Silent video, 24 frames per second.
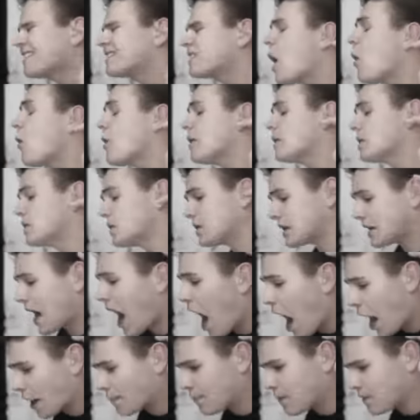go into the
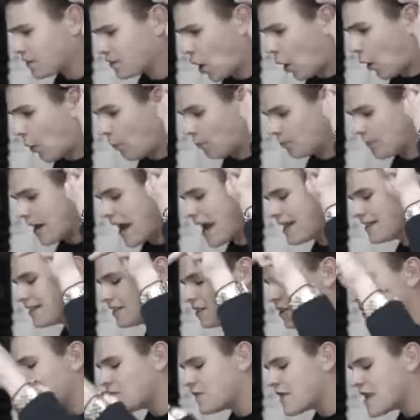cockpit though. Hit the
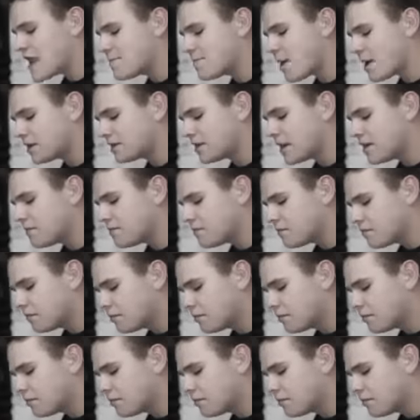V button.